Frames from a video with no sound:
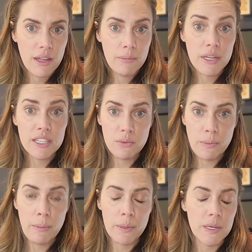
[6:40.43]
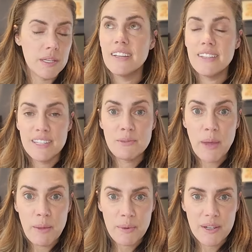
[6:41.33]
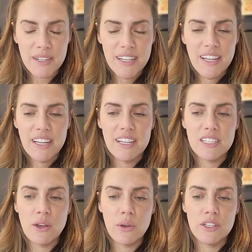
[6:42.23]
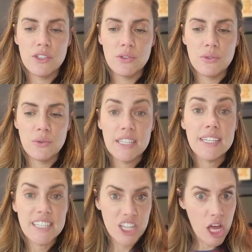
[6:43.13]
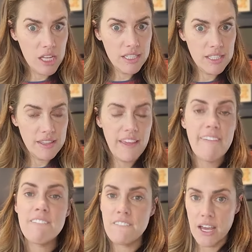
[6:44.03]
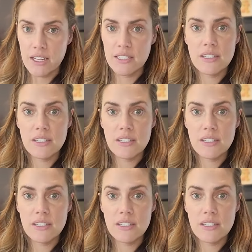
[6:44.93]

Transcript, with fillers: Because remember, this paper is going to discuss the effects